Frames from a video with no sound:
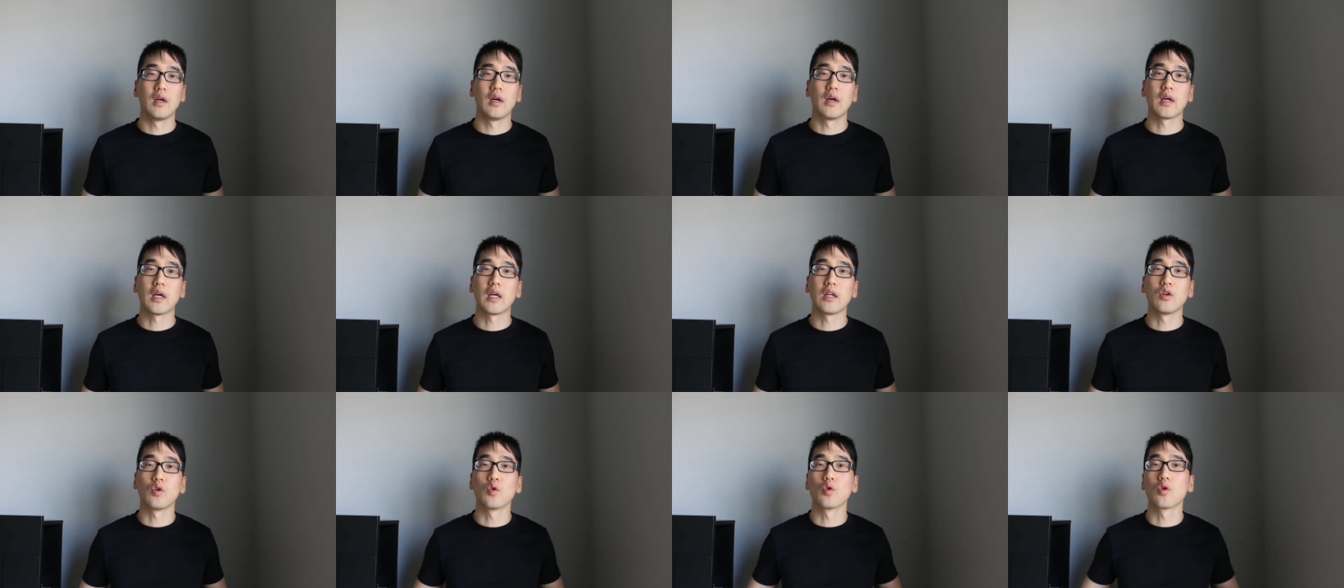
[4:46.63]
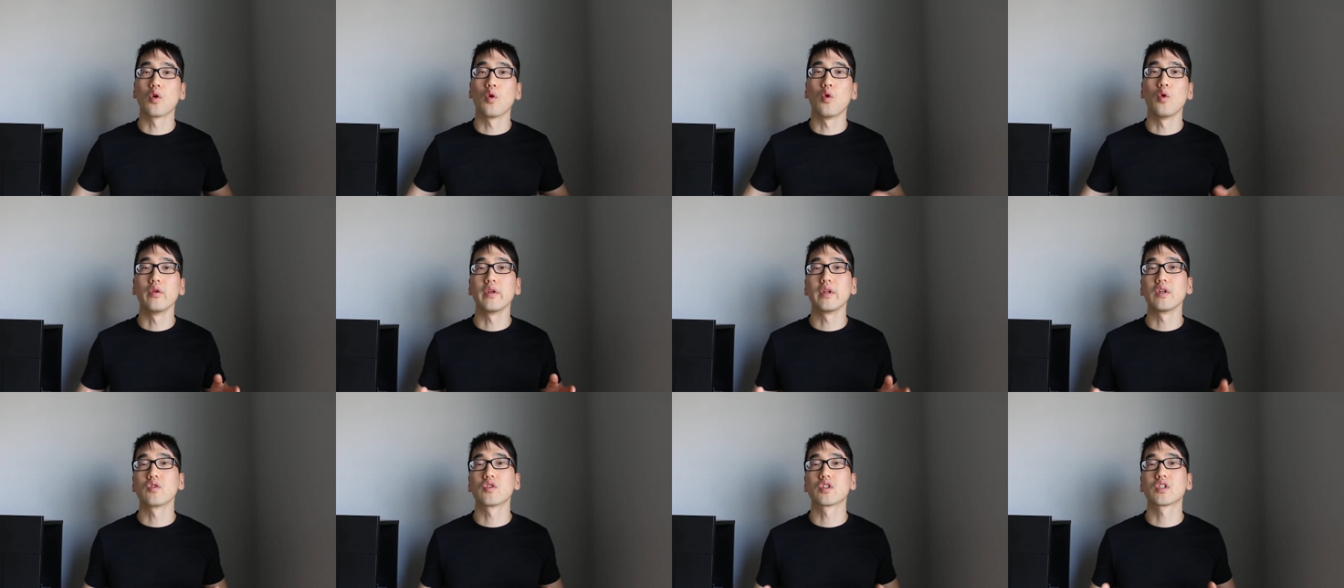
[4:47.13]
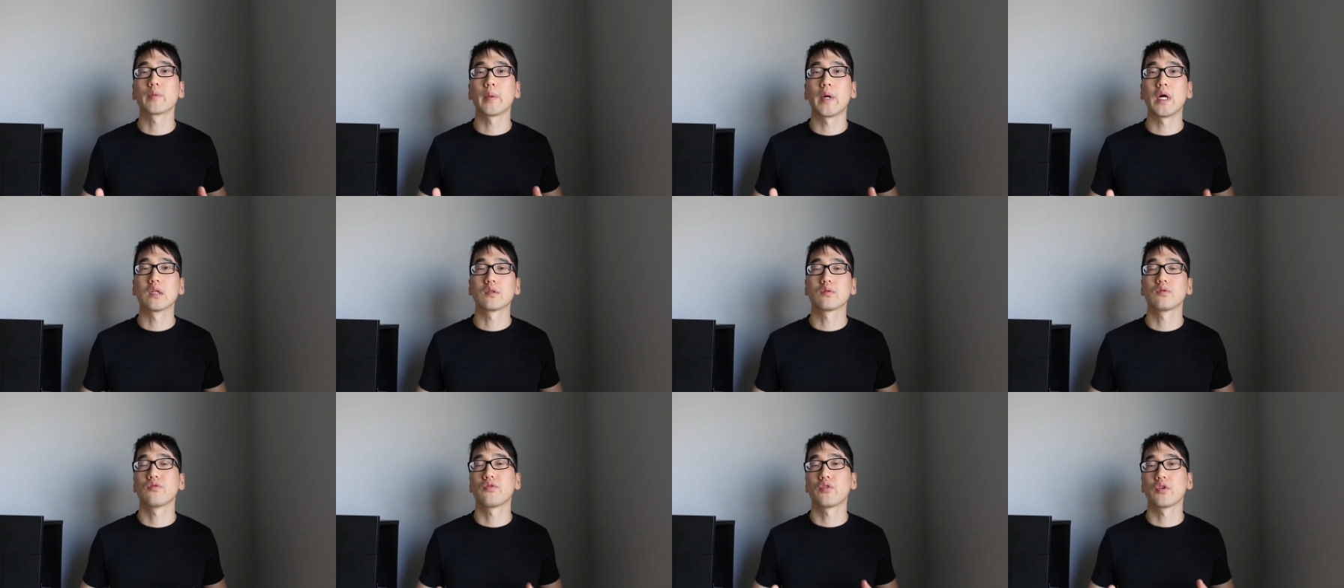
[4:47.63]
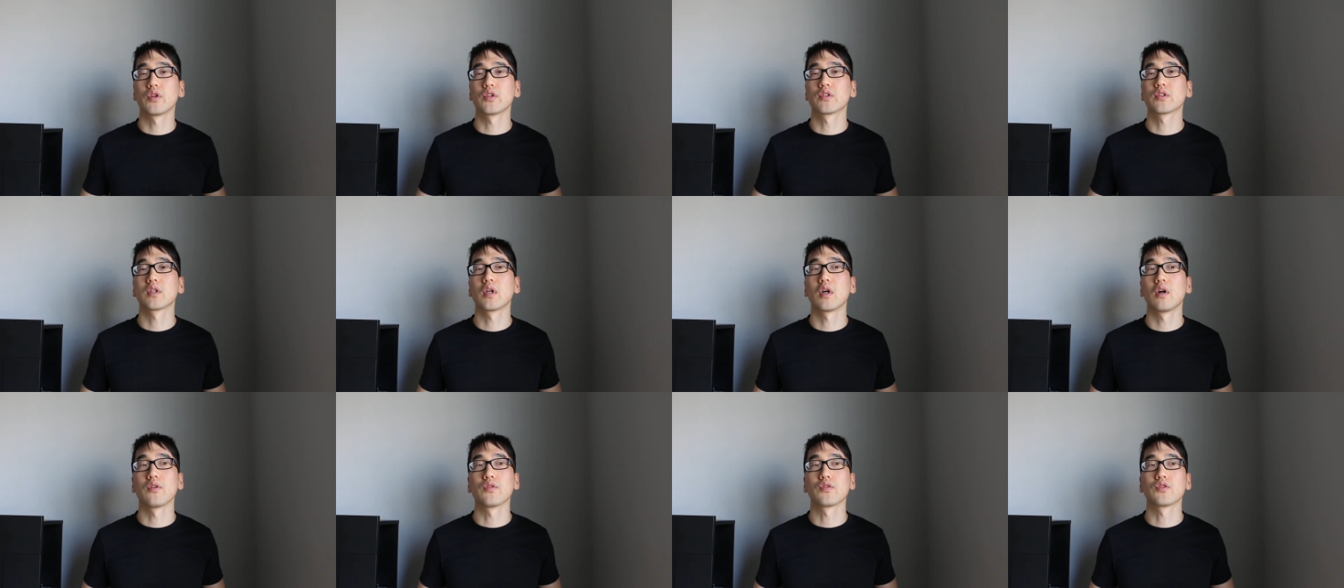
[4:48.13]
again, you are only responsible for
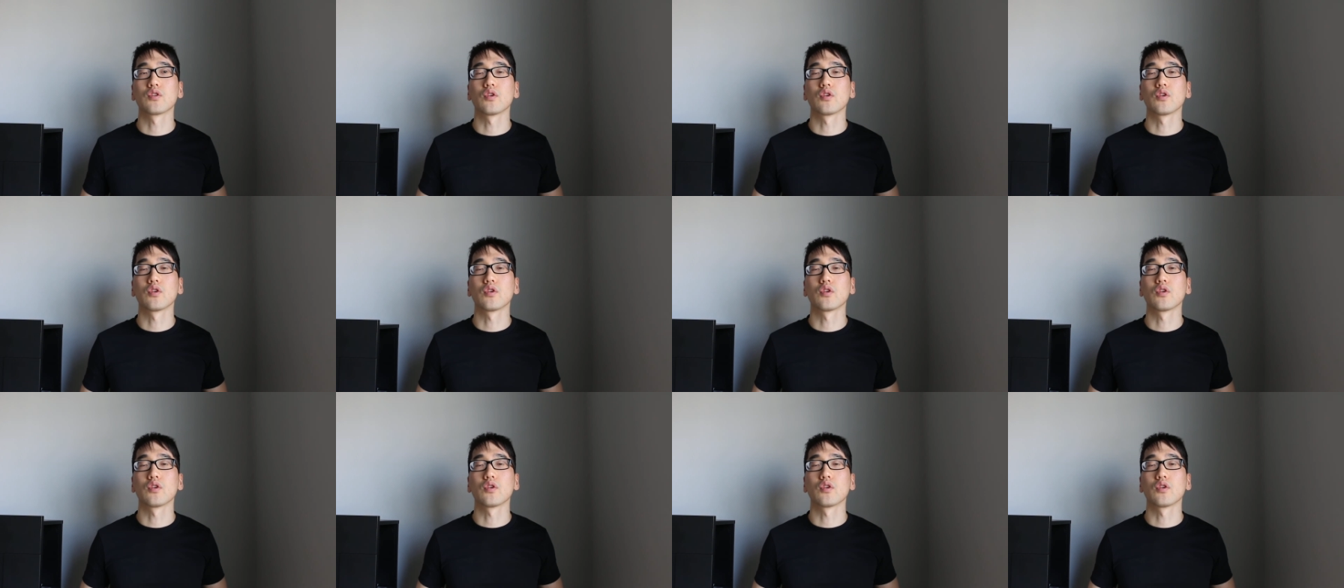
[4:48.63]
yourself.